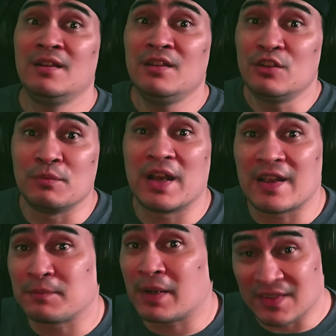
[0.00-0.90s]
you
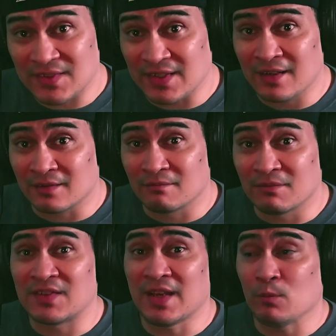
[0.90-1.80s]
guys might see it
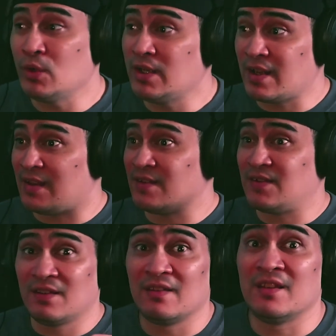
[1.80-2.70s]
the same week
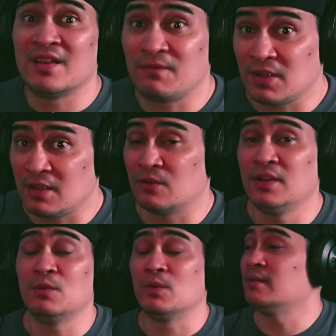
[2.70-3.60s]
as this video.
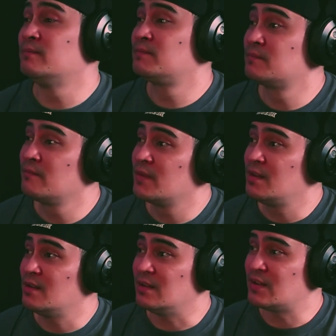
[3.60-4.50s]
Anyway,
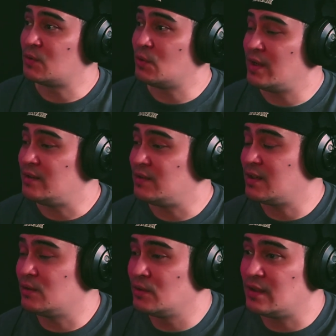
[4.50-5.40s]
let's go ahead and take
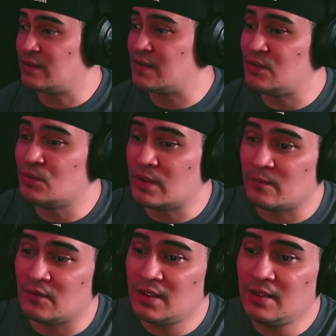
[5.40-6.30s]
a look at this new
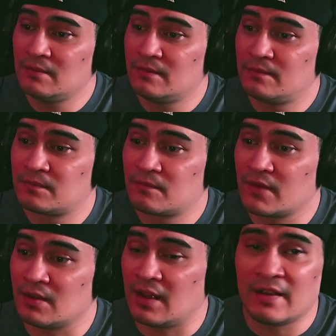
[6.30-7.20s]
MV.
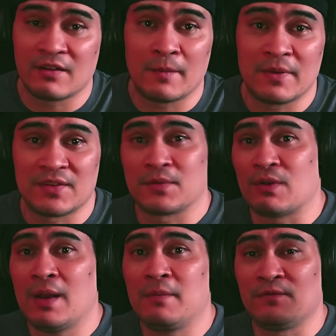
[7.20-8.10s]
Like, comment,
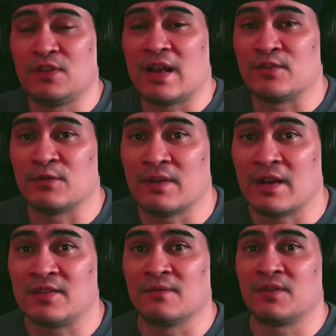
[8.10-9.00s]
subscribe if you guys are
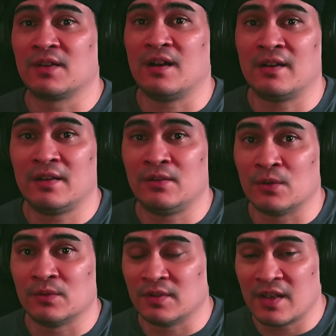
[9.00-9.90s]
fans of Takane
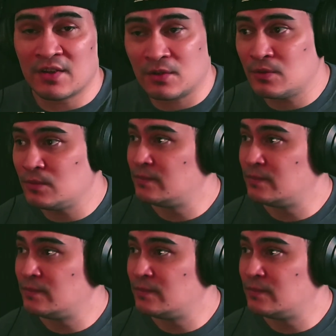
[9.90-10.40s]
no Nadeshiko.